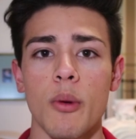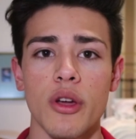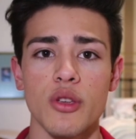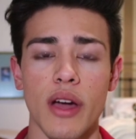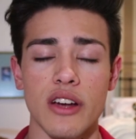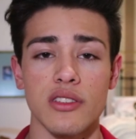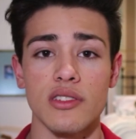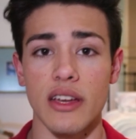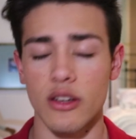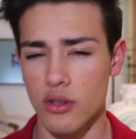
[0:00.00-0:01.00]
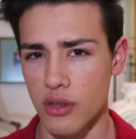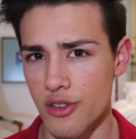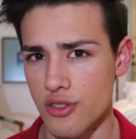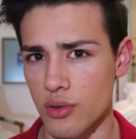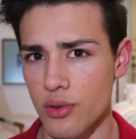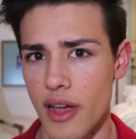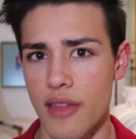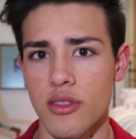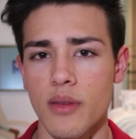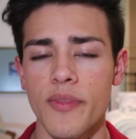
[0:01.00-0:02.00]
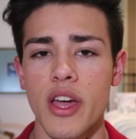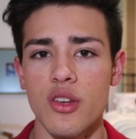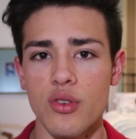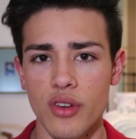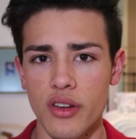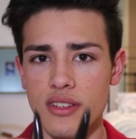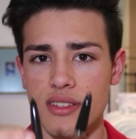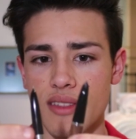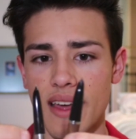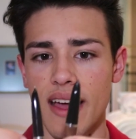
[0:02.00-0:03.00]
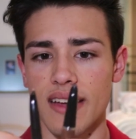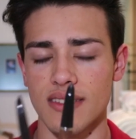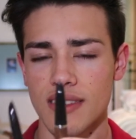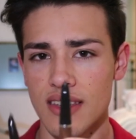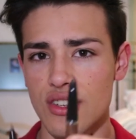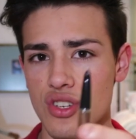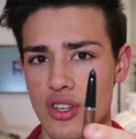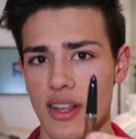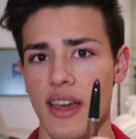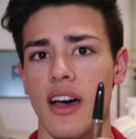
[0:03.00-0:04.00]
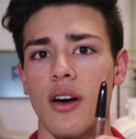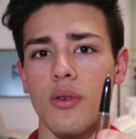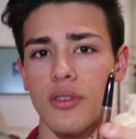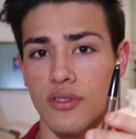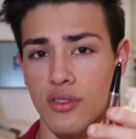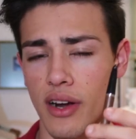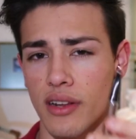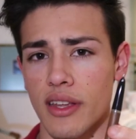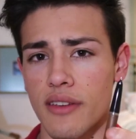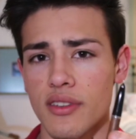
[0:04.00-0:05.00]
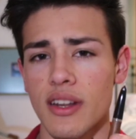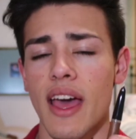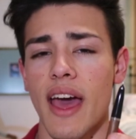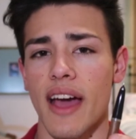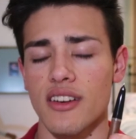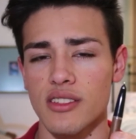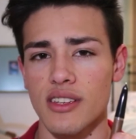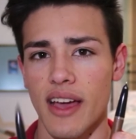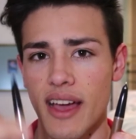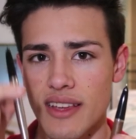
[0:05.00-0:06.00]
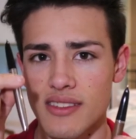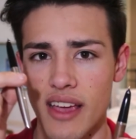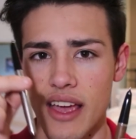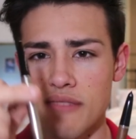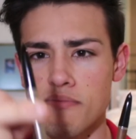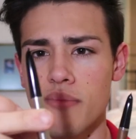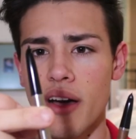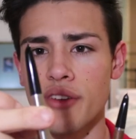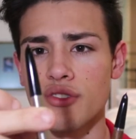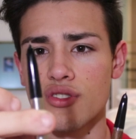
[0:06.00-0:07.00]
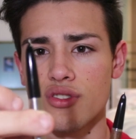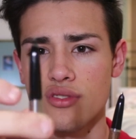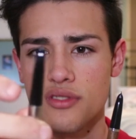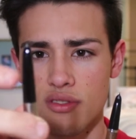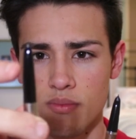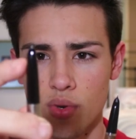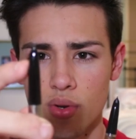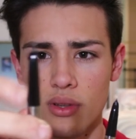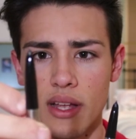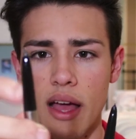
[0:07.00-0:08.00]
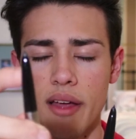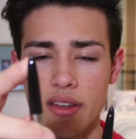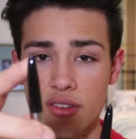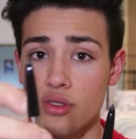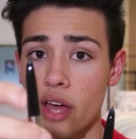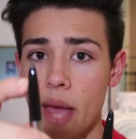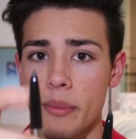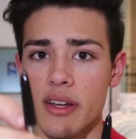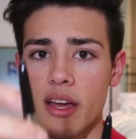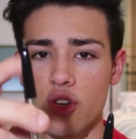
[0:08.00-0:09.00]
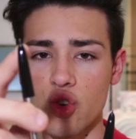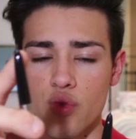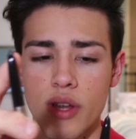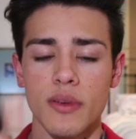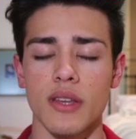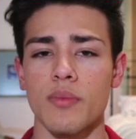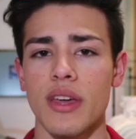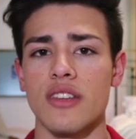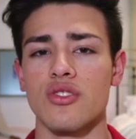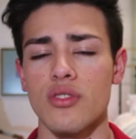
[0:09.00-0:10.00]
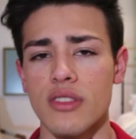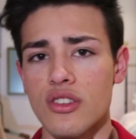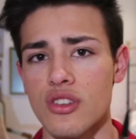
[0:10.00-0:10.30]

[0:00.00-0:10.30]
but when you actually take a closer look at them, you'll notice that the Jinhao 911 actually has a much smaller in diameter grip compared to the